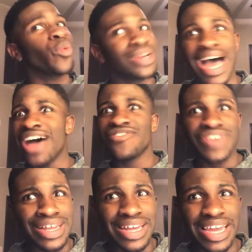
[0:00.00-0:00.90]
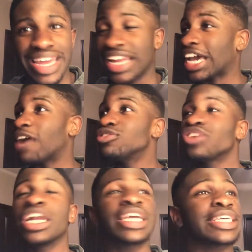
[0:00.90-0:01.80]
were not feeling it. Like, I was
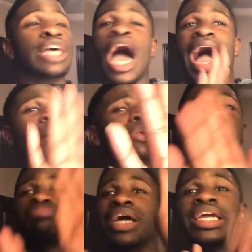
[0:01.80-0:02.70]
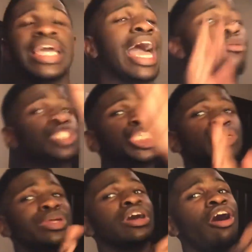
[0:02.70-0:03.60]
spreading it. I was
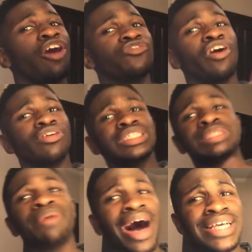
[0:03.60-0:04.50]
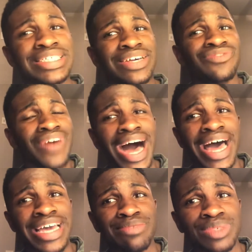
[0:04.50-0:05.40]
shooting off all these positive
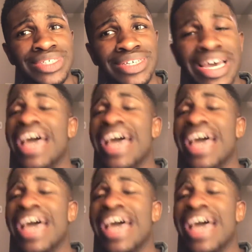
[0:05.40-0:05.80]
vibes.